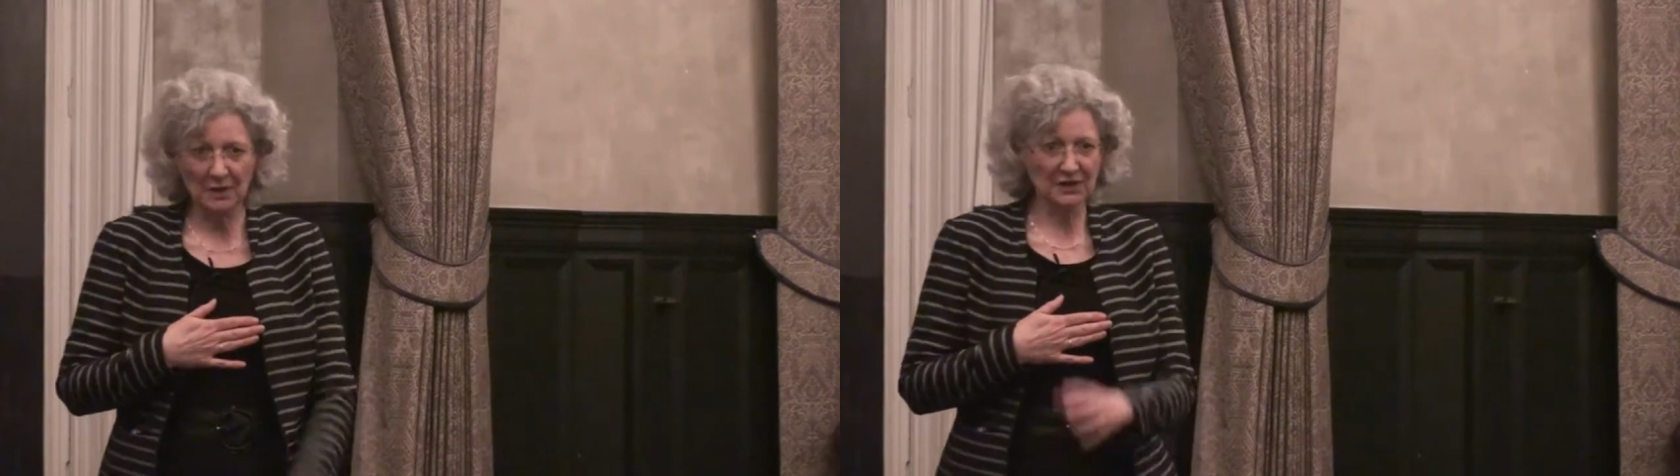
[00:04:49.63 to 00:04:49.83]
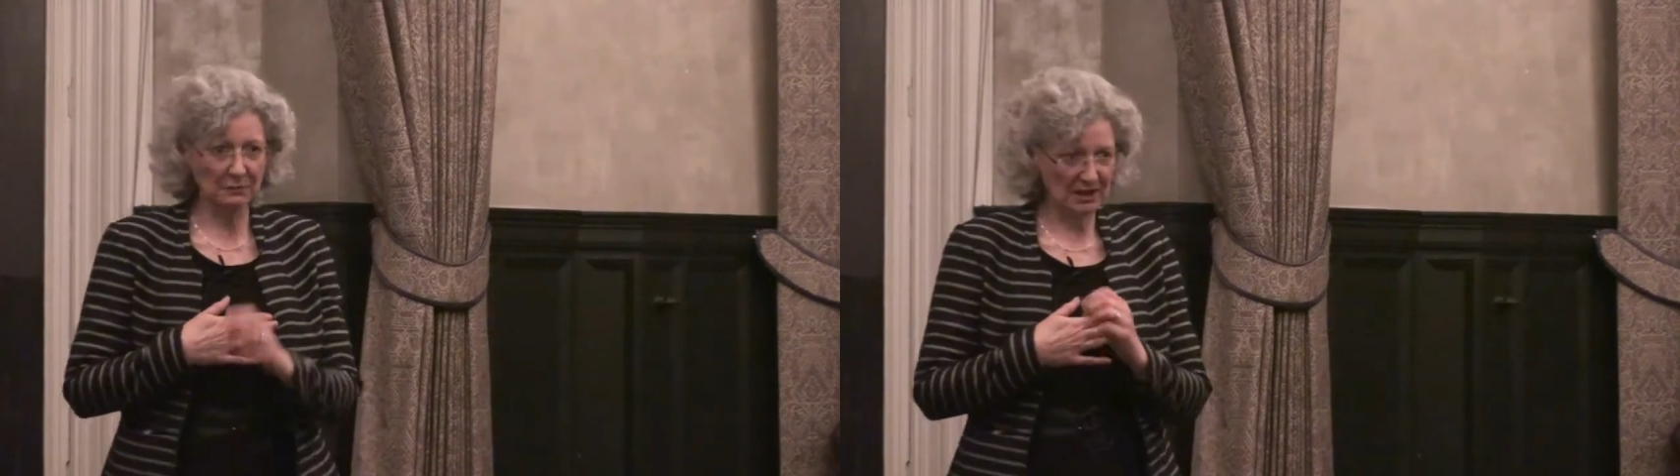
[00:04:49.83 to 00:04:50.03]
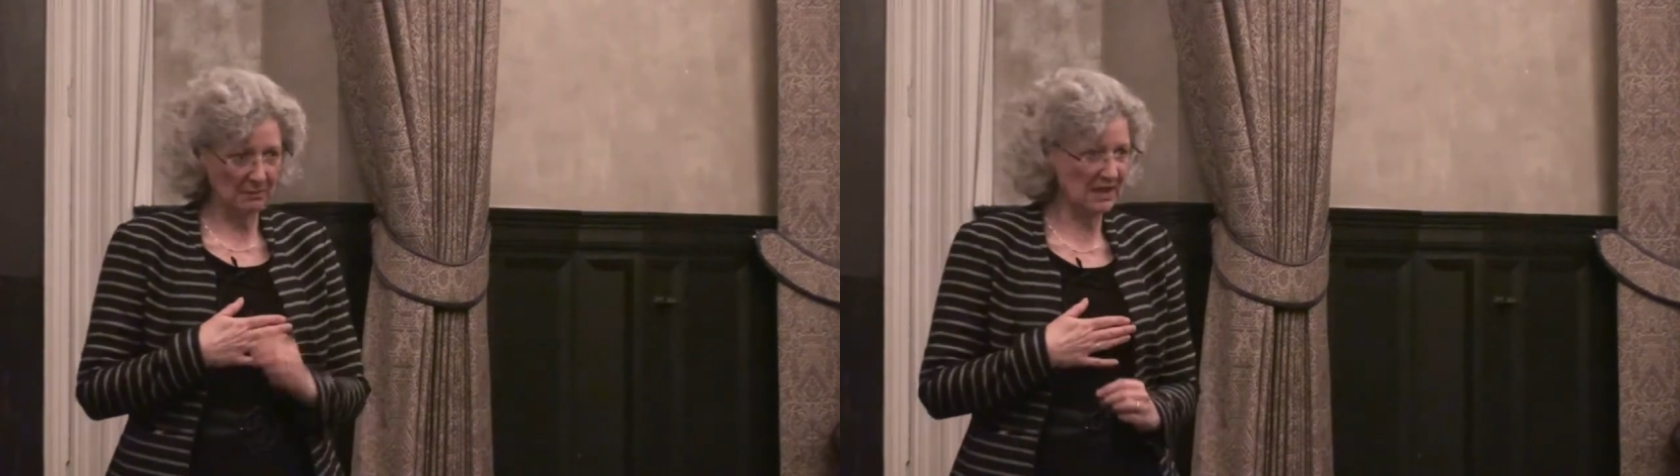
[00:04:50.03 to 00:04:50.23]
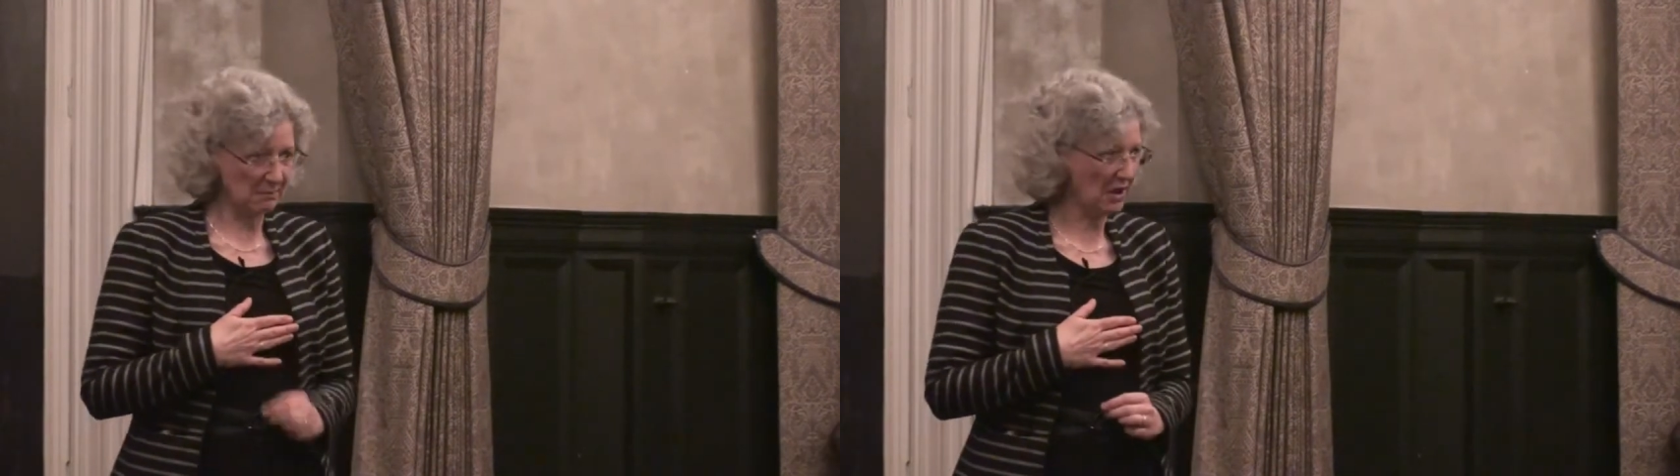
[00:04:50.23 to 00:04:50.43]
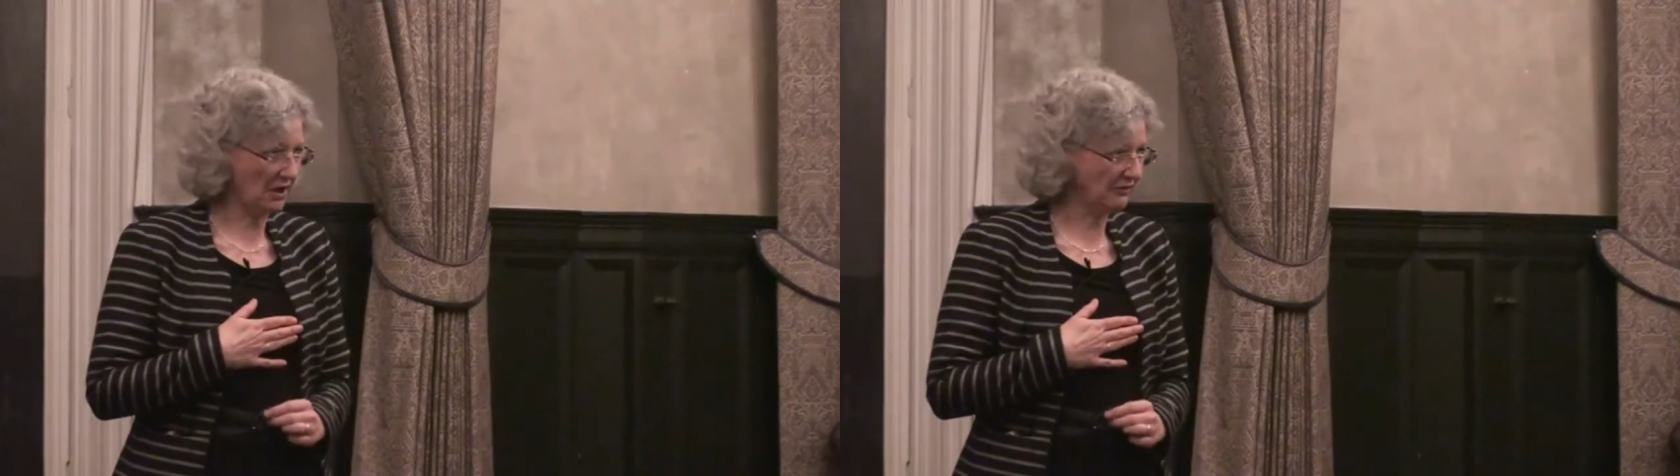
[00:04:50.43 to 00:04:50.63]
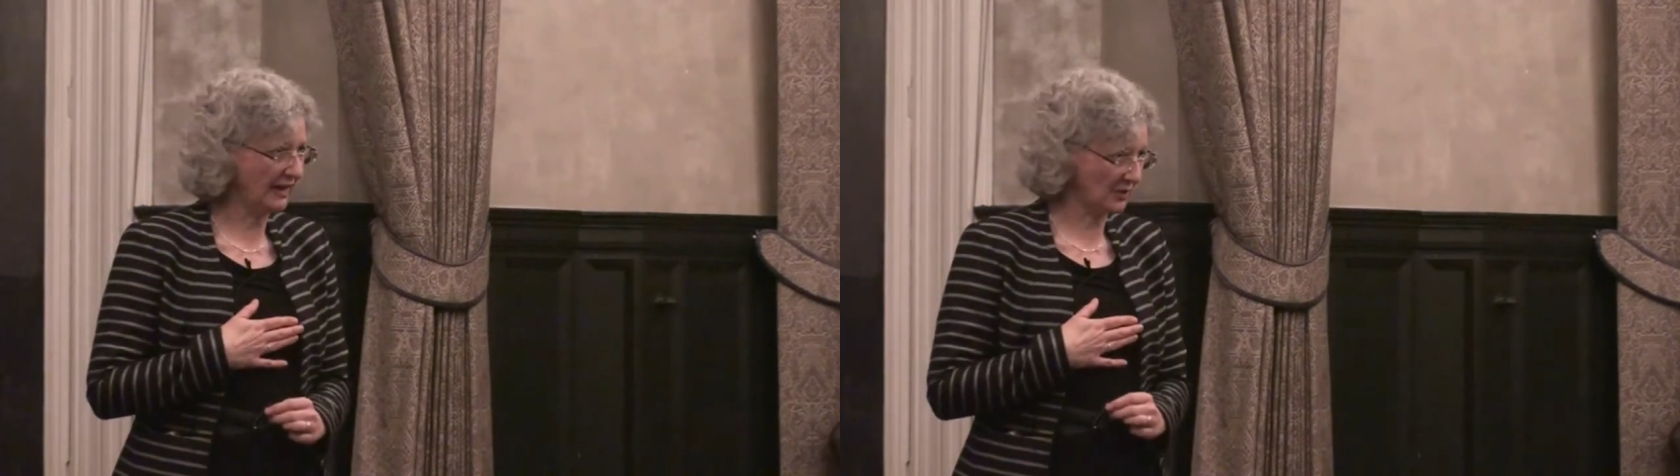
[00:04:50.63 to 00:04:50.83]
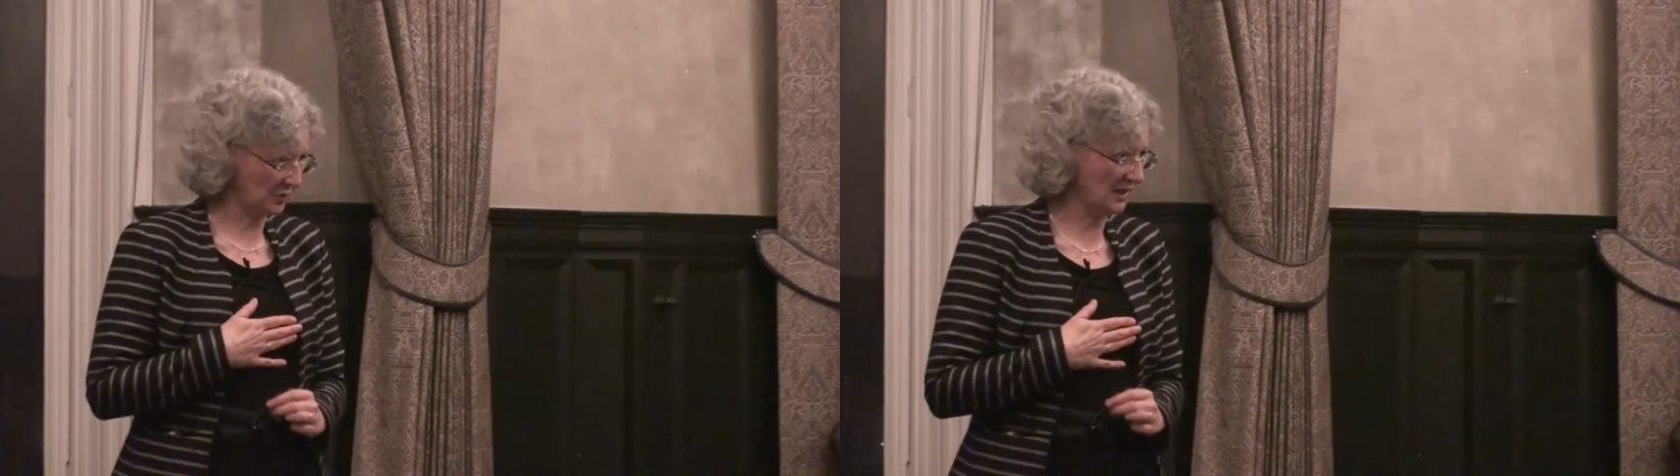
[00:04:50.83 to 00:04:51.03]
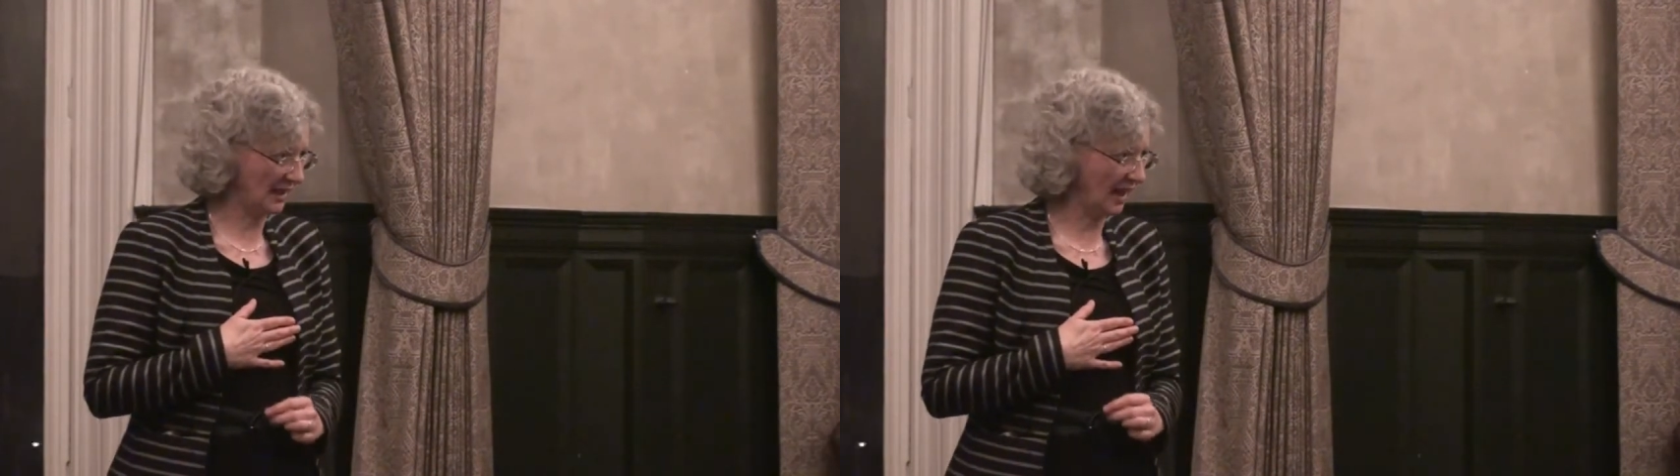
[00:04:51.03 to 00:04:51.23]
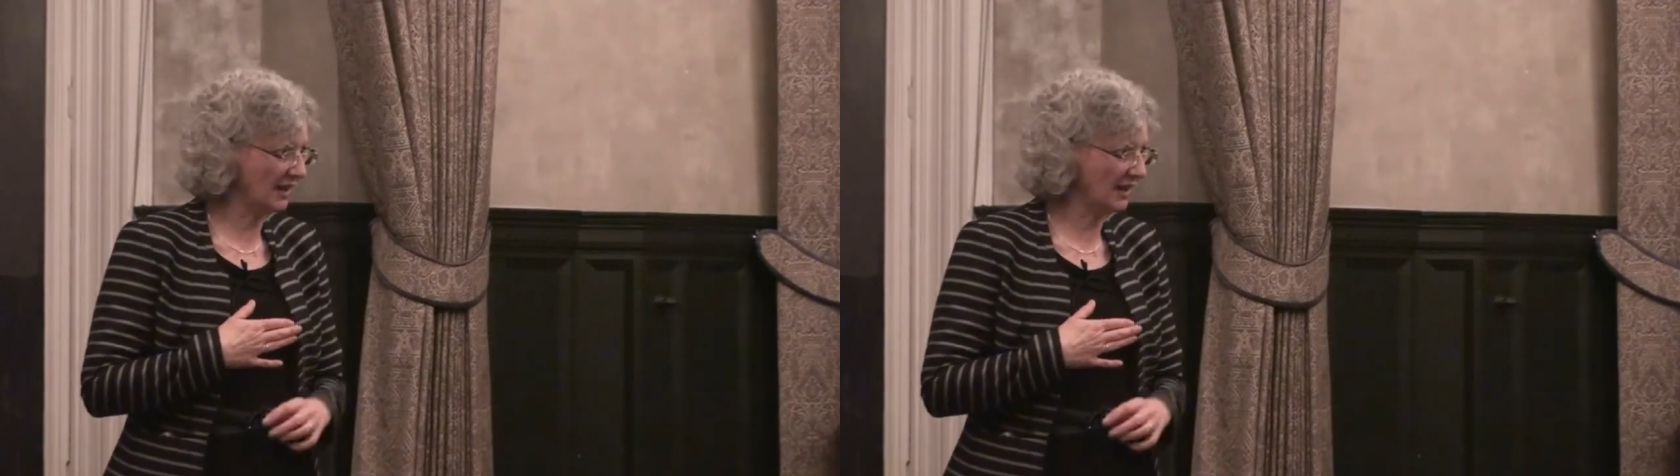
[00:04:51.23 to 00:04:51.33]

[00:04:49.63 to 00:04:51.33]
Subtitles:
when you've been a be perfect all your